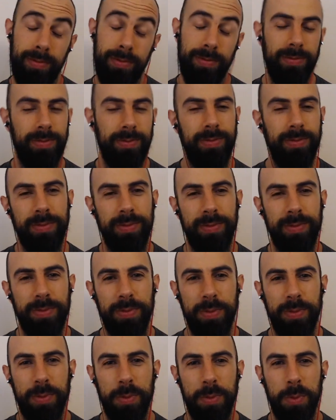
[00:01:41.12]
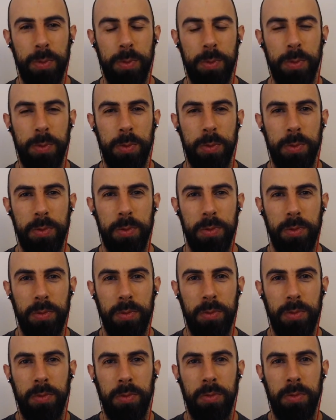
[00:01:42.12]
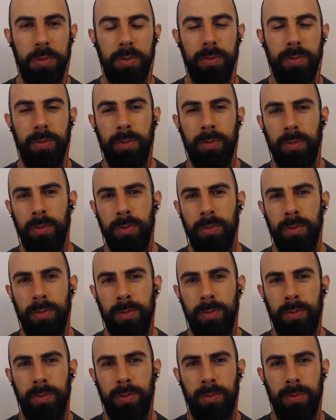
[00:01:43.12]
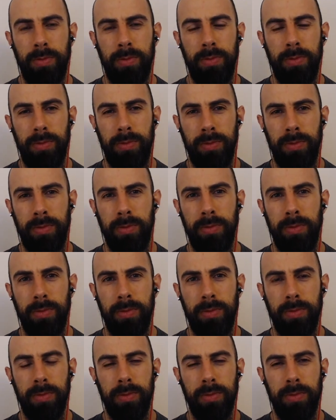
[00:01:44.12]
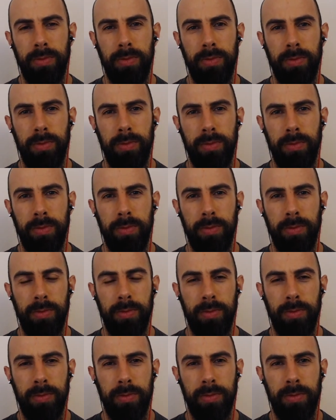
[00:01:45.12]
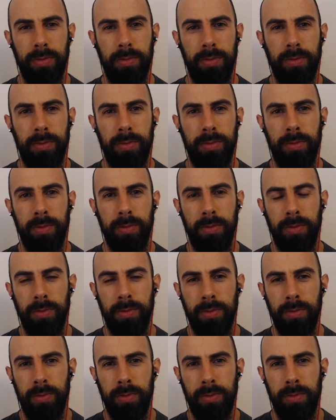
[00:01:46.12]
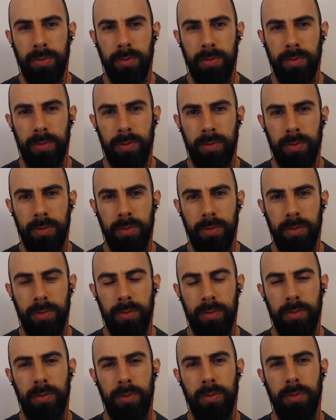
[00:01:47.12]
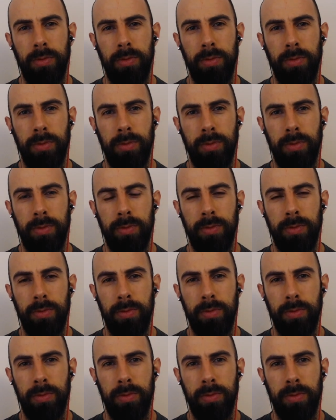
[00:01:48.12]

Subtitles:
The person shown says nothing.